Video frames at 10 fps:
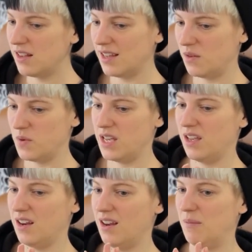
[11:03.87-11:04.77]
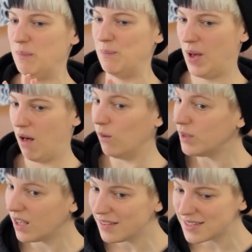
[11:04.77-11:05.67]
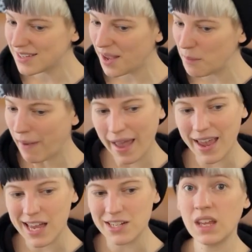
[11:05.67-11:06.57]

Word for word: then we can all be on the same page.